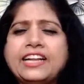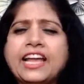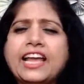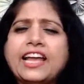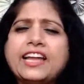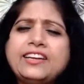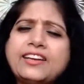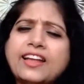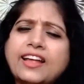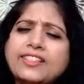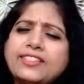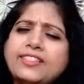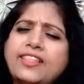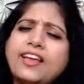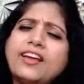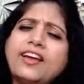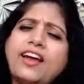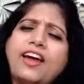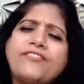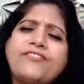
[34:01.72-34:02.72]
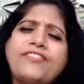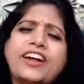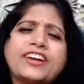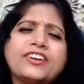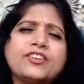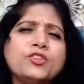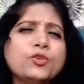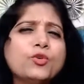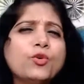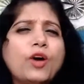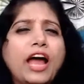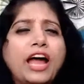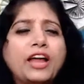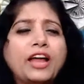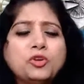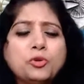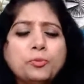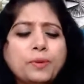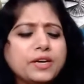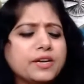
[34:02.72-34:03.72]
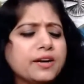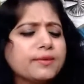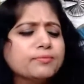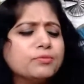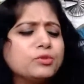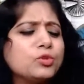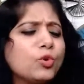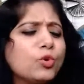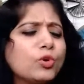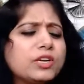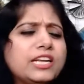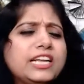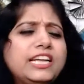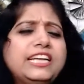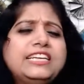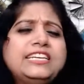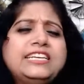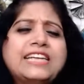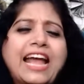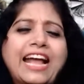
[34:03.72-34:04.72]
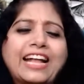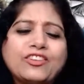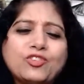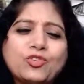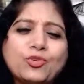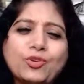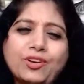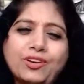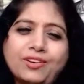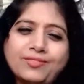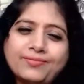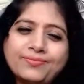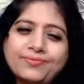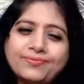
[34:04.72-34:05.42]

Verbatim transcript: the day nothing affects you and you become totally natural.